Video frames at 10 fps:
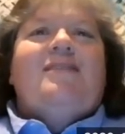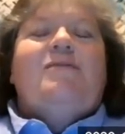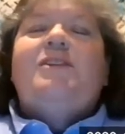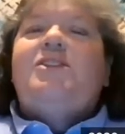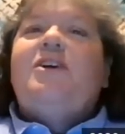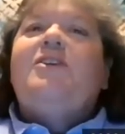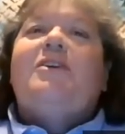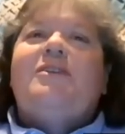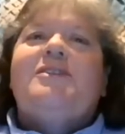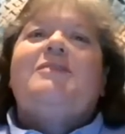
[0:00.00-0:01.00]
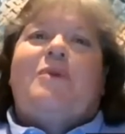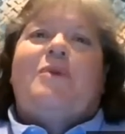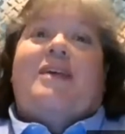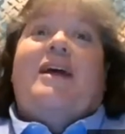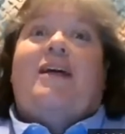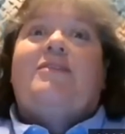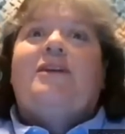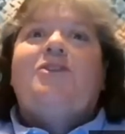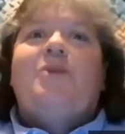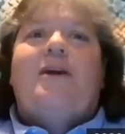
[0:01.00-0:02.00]
Ben Stilger was the head
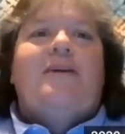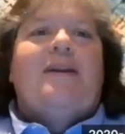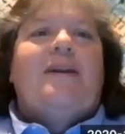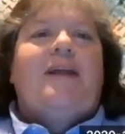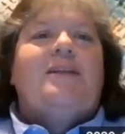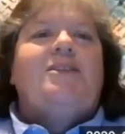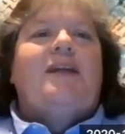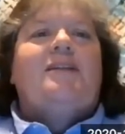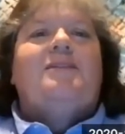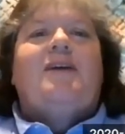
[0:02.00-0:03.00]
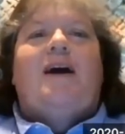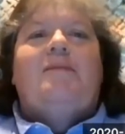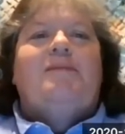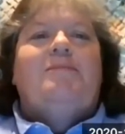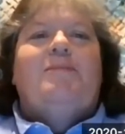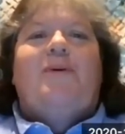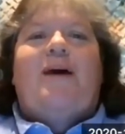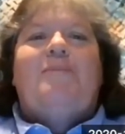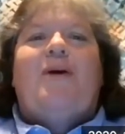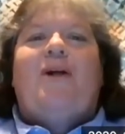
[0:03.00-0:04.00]
athletic trainer at Indiana State at the time, and boy,
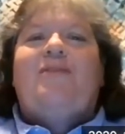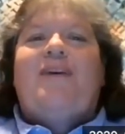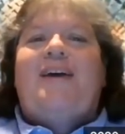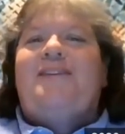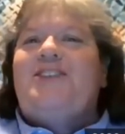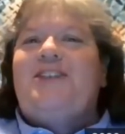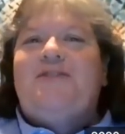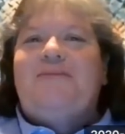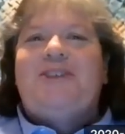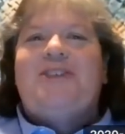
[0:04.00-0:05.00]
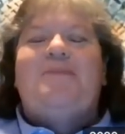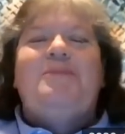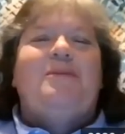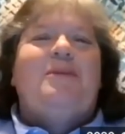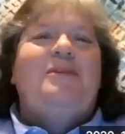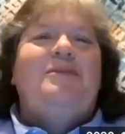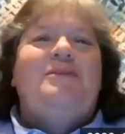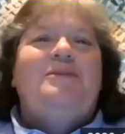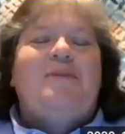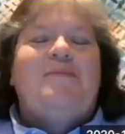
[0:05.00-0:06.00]
that ball of energy from just up the road
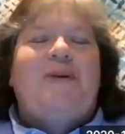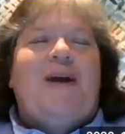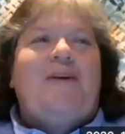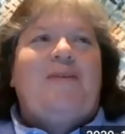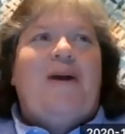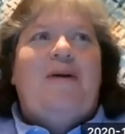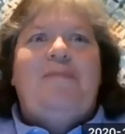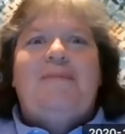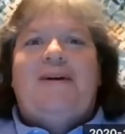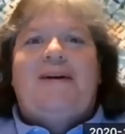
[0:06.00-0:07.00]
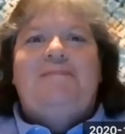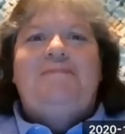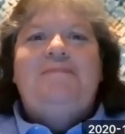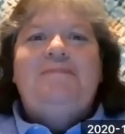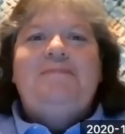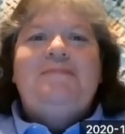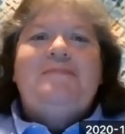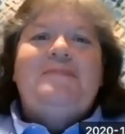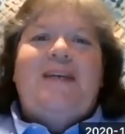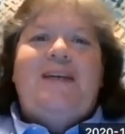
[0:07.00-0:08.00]
from where I grew up.
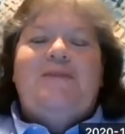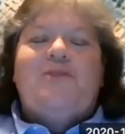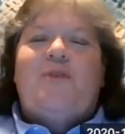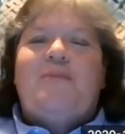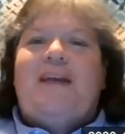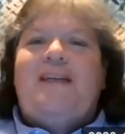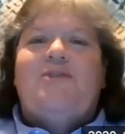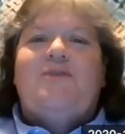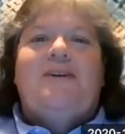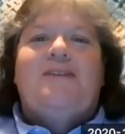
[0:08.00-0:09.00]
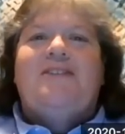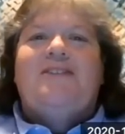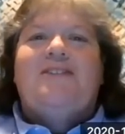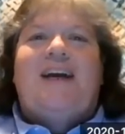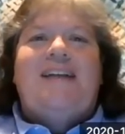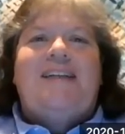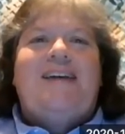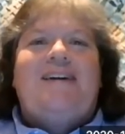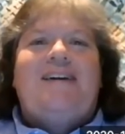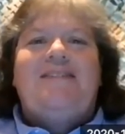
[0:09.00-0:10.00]
He was from Lanesville, this little tiny
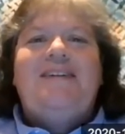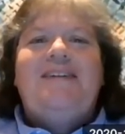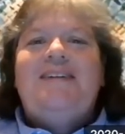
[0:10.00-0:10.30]
town.